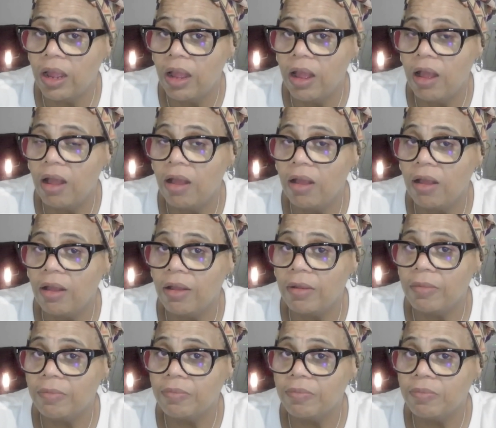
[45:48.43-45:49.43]

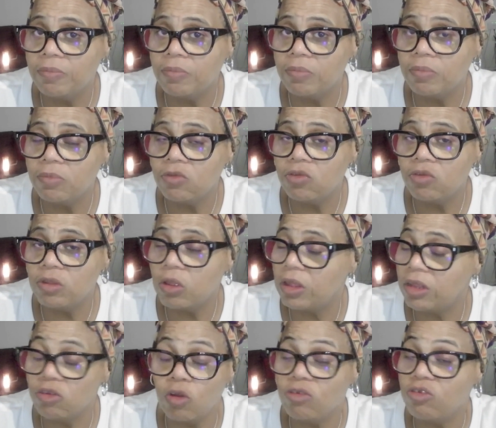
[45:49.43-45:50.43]

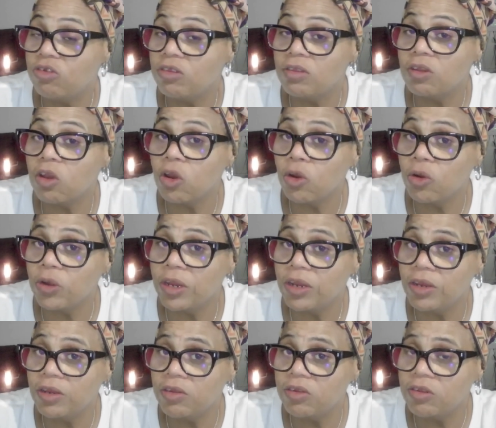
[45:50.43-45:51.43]
or just
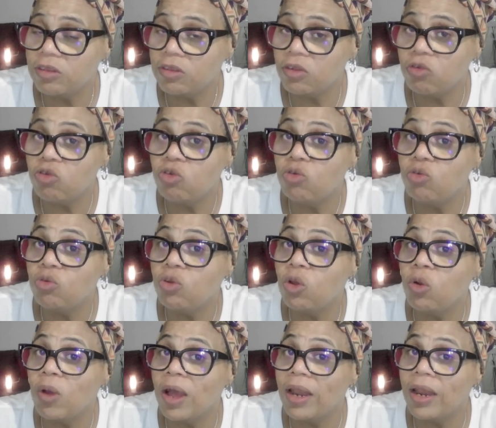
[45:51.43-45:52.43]
learning, just so you'll
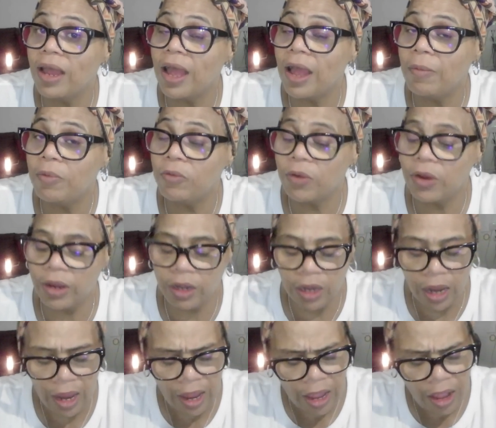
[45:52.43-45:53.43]
know how to operate.
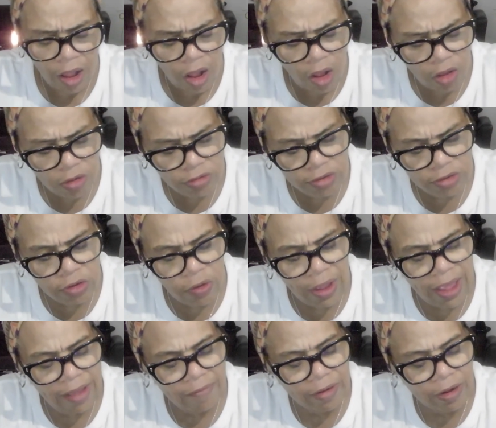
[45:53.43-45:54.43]
Also,
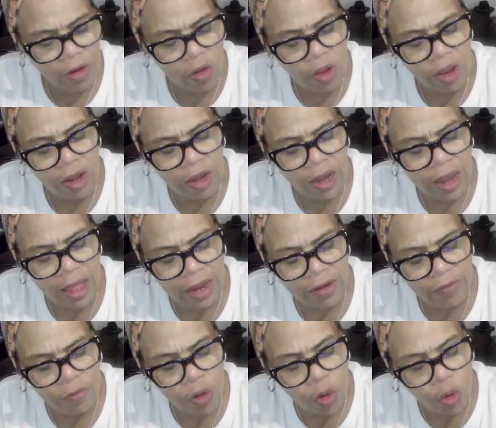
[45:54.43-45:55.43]
I have a lot
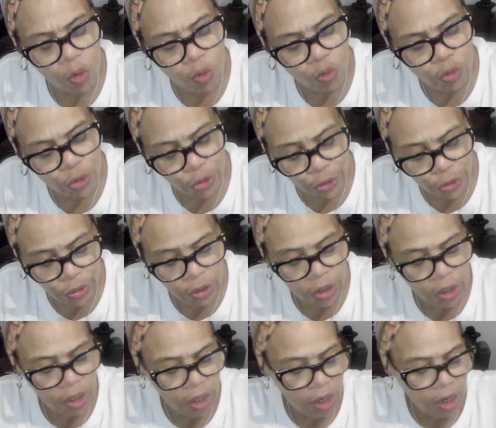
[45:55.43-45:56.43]
of older
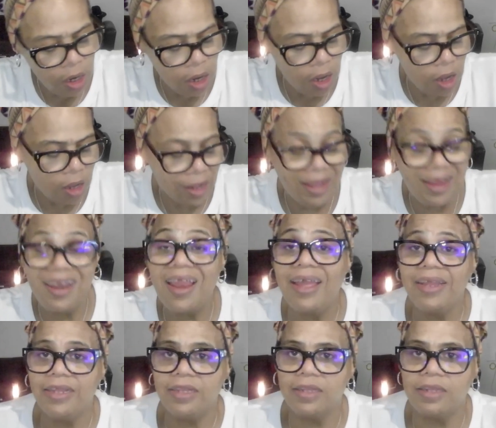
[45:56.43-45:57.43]

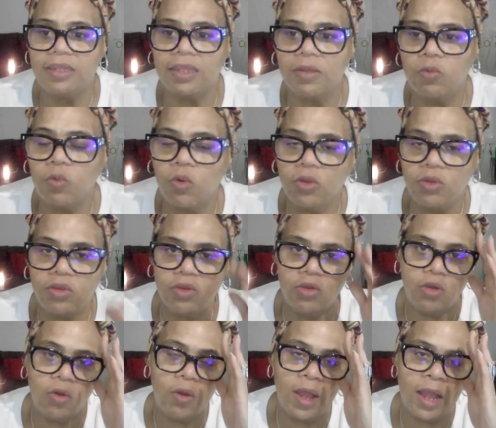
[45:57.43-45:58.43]
clients that want to
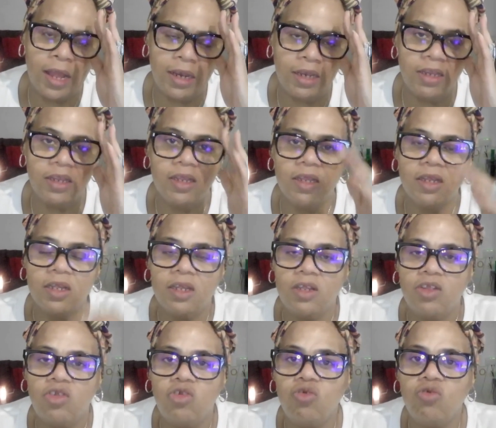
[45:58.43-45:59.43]
know how to
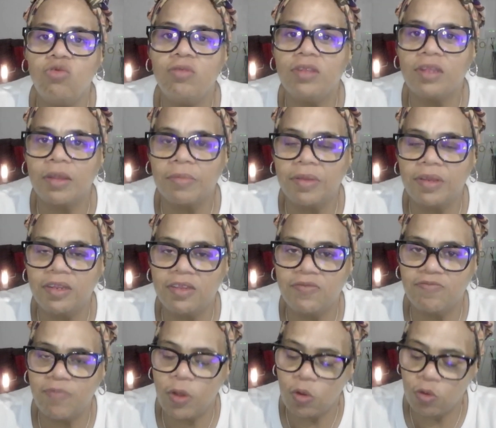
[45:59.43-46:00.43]
use some of this
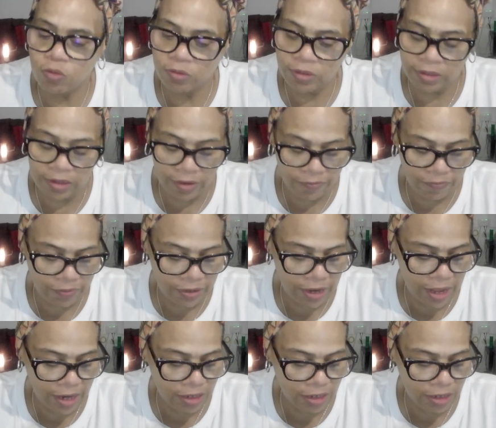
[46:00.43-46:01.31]
phone stuff and how to